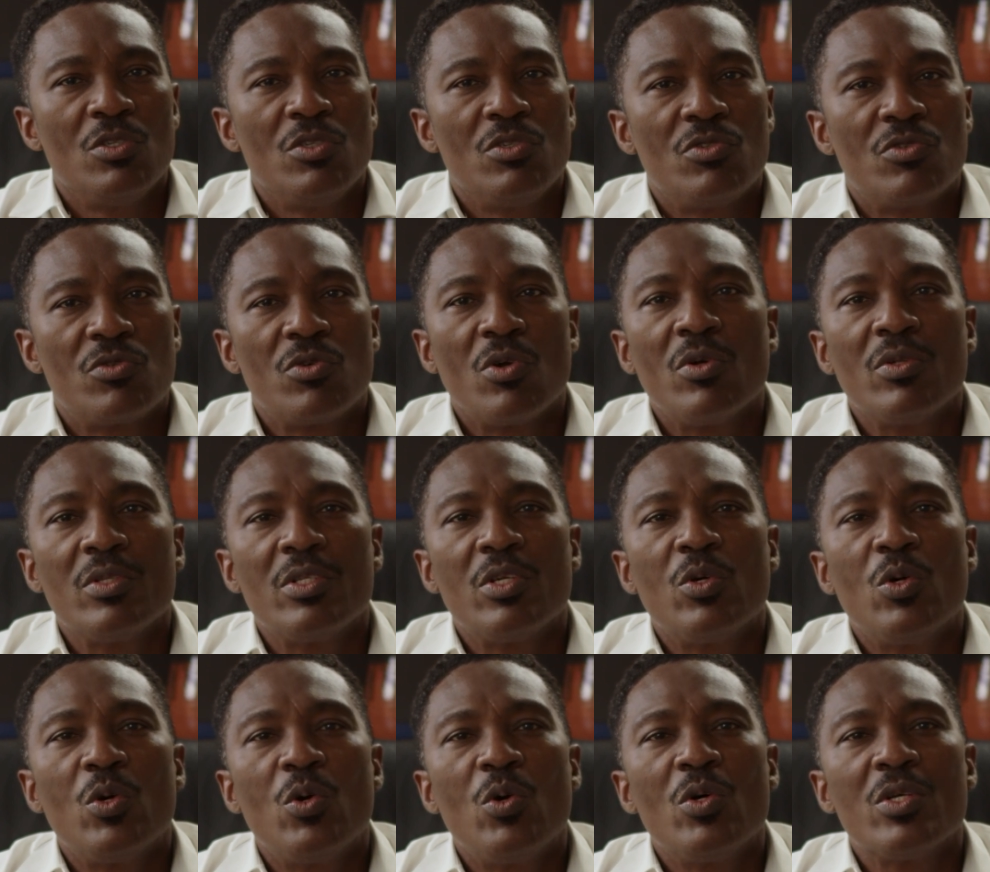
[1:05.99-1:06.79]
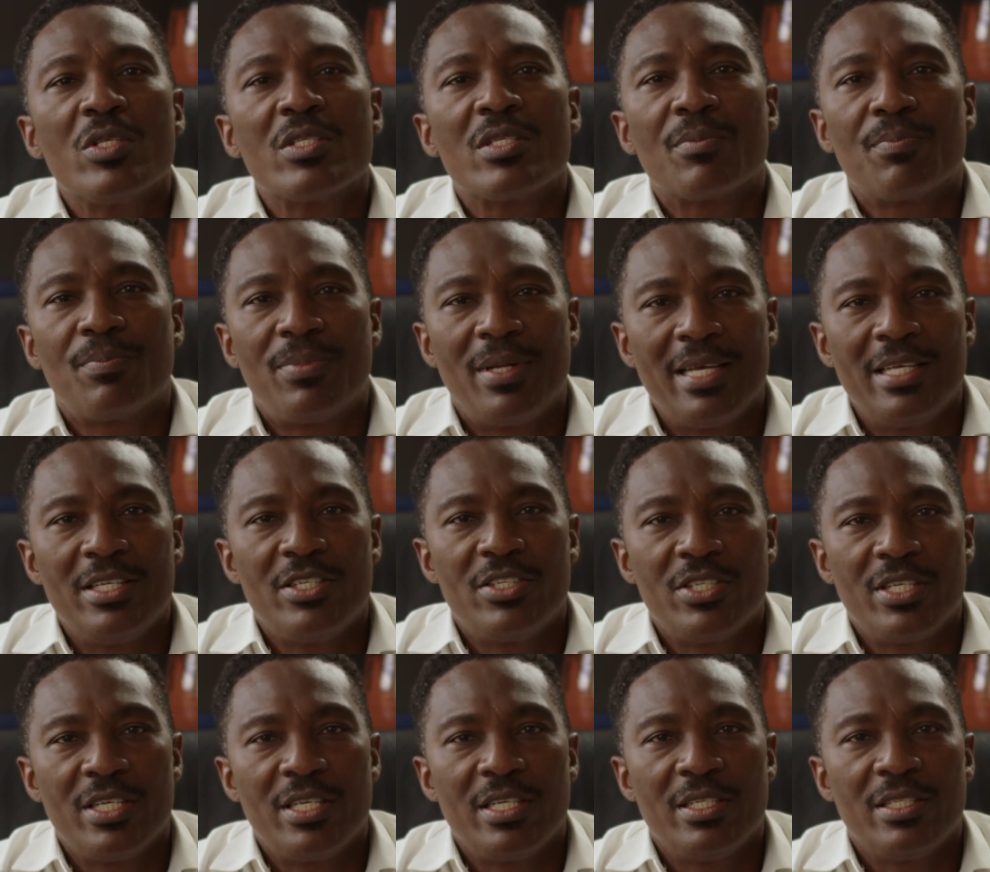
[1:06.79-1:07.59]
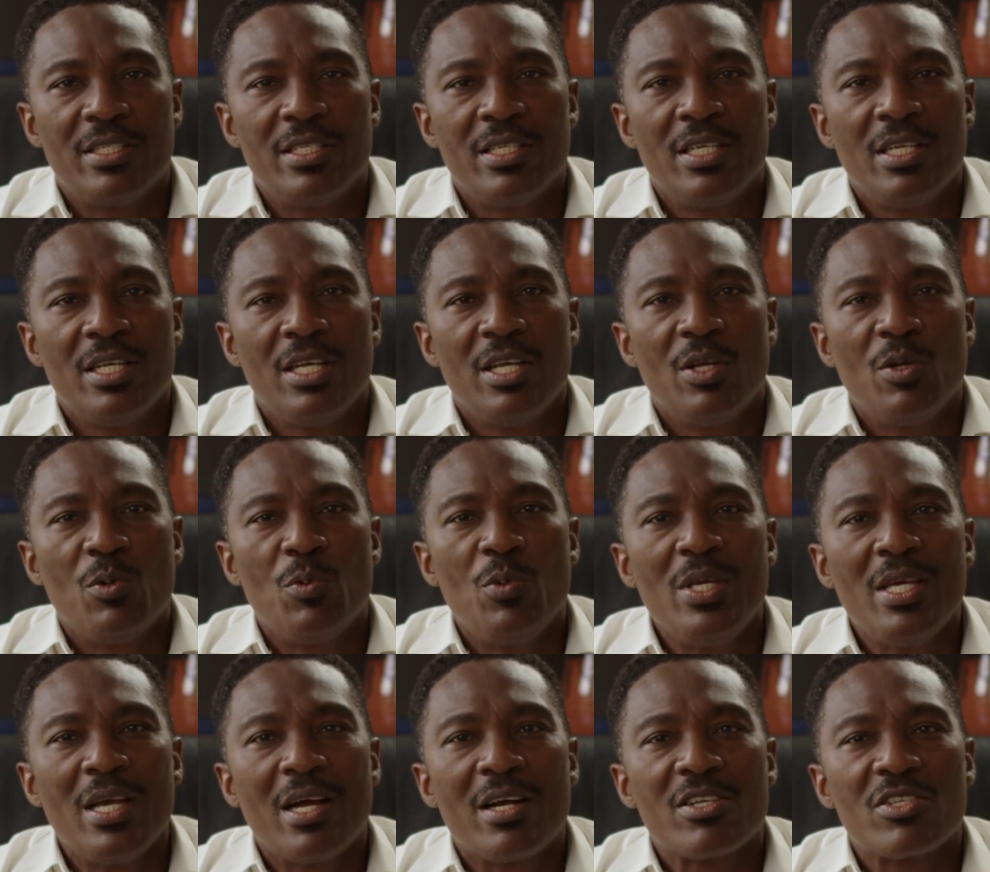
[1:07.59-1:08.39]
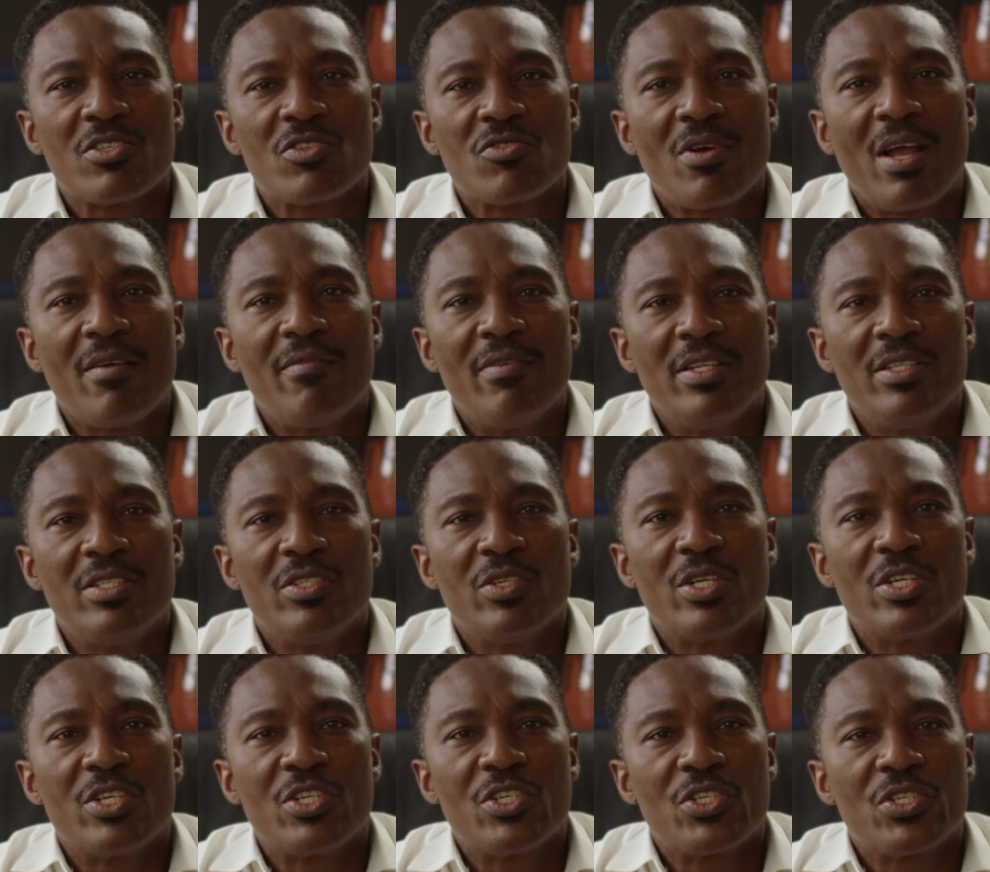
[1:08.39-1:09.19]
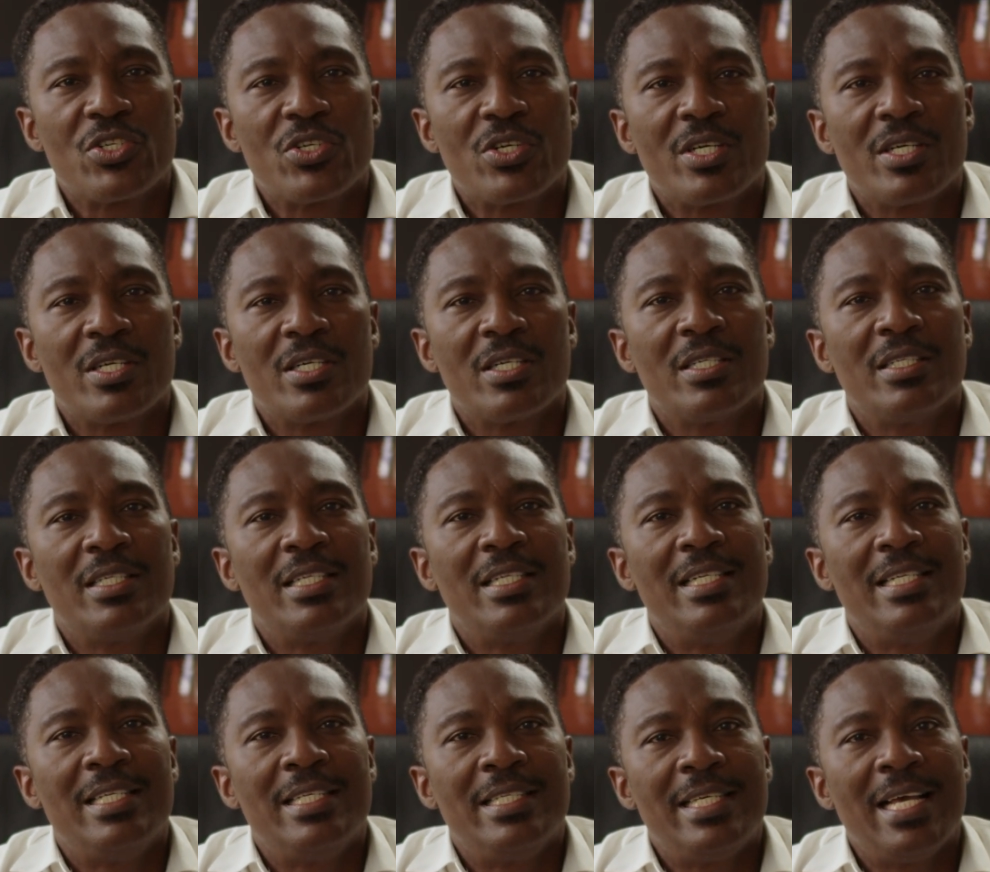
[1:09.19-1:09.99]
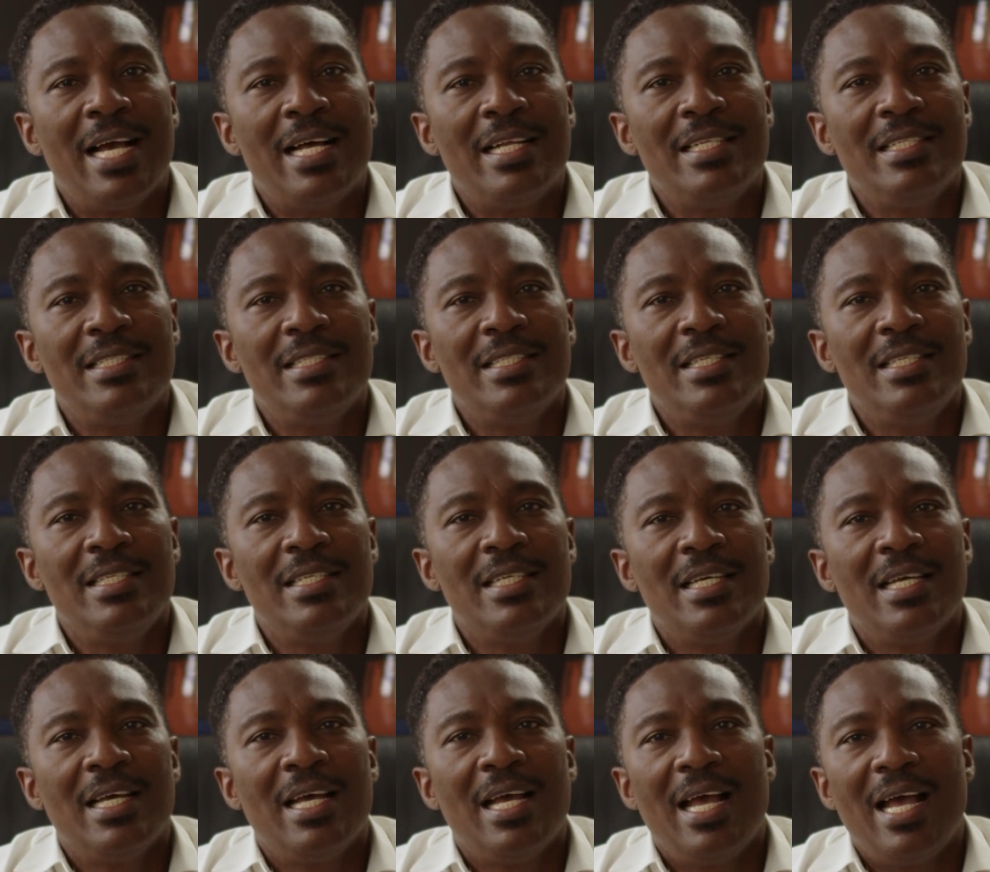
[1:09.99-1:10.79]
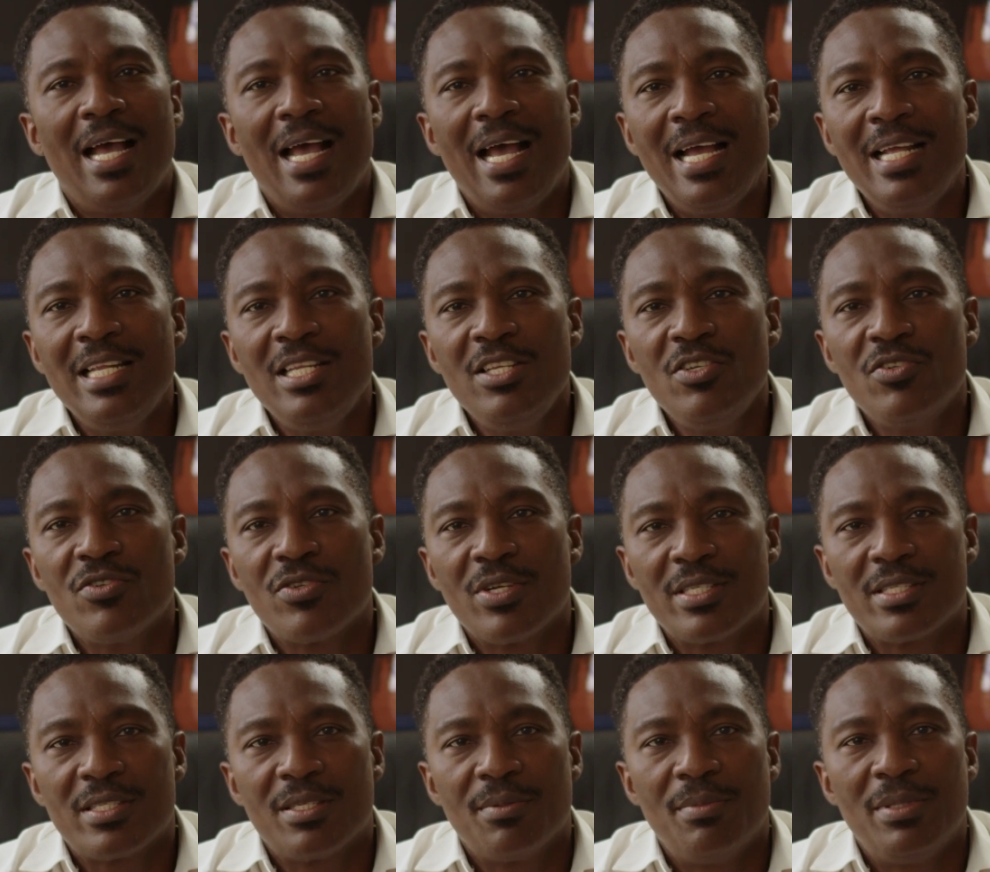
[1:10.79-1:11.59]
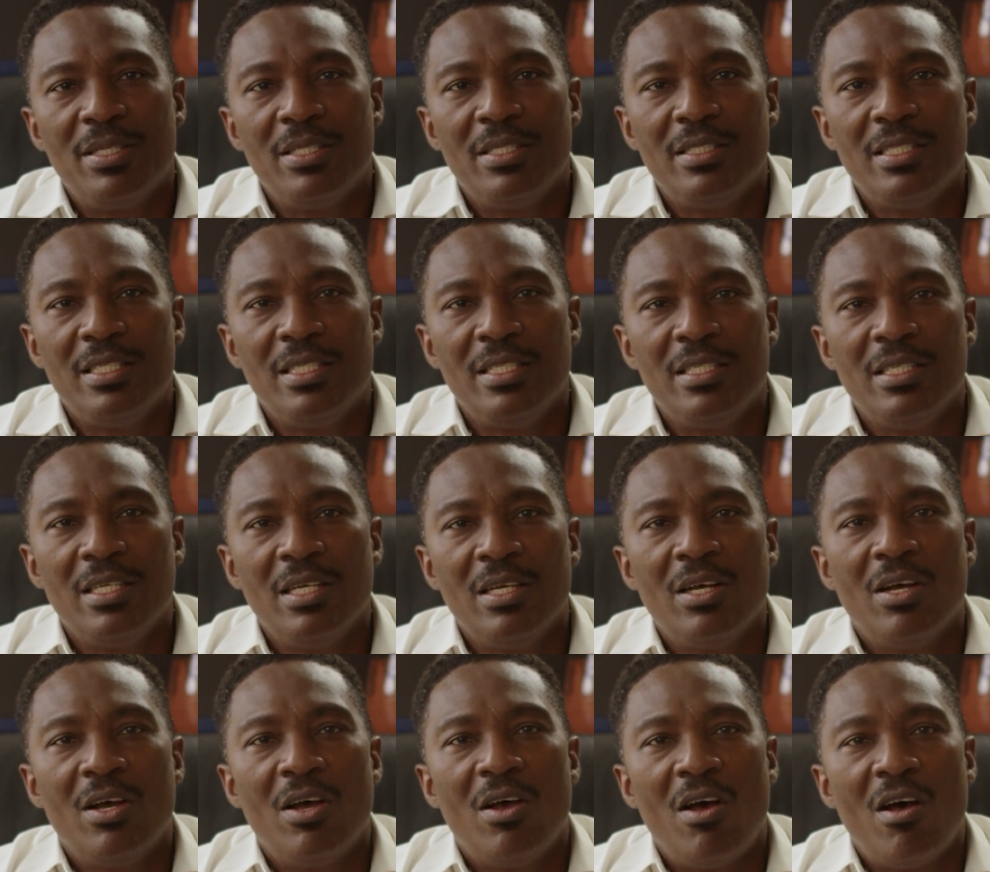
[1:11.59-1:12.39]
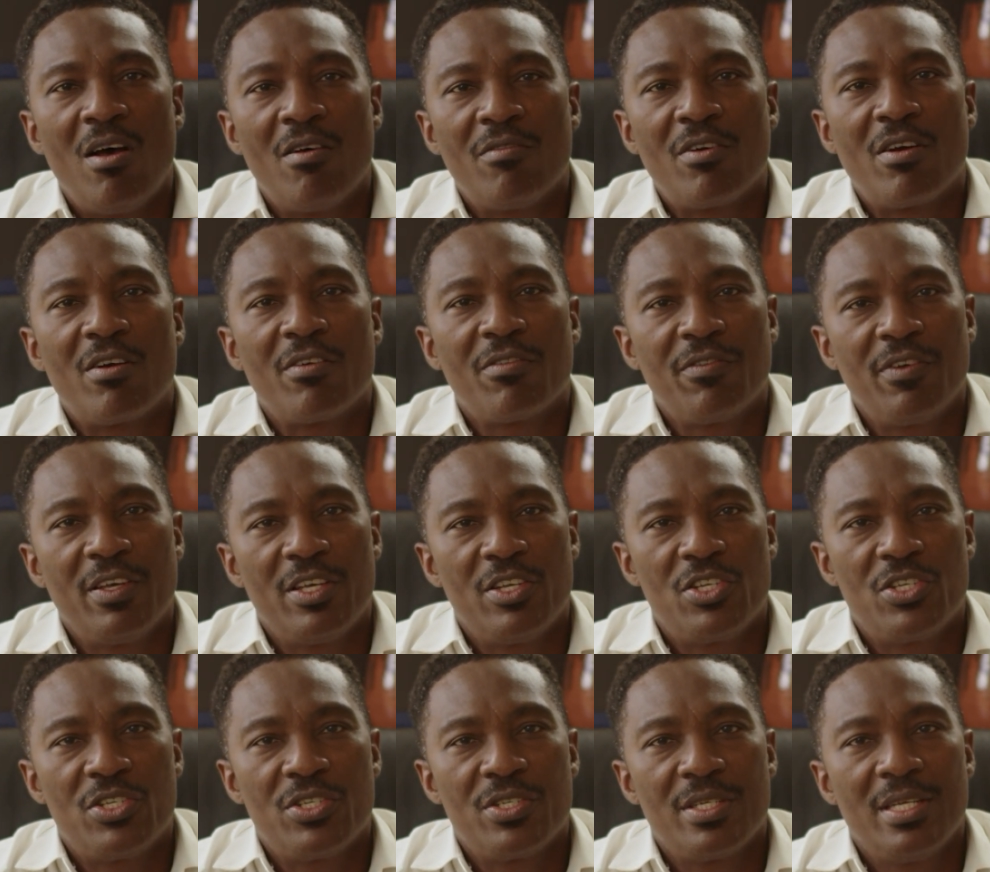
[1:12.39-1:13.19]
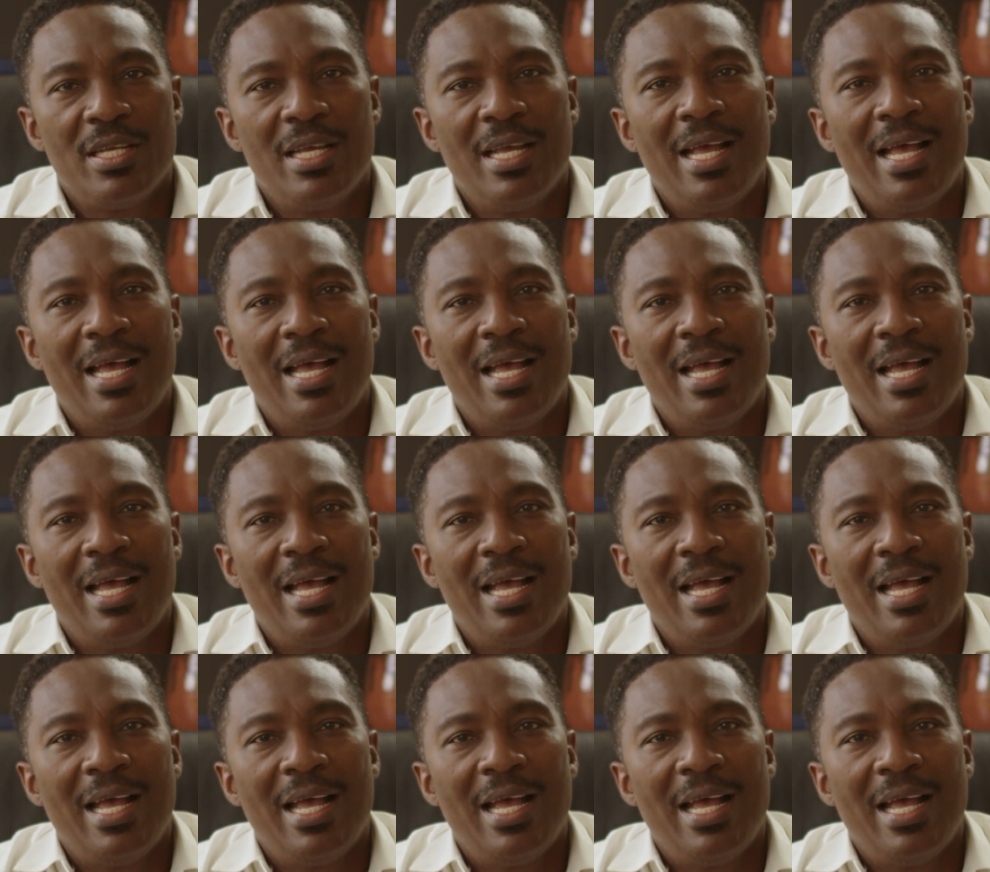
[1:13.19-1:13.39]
Throughout the whole supply chain, we are striving to assure the legality and traceability of our fish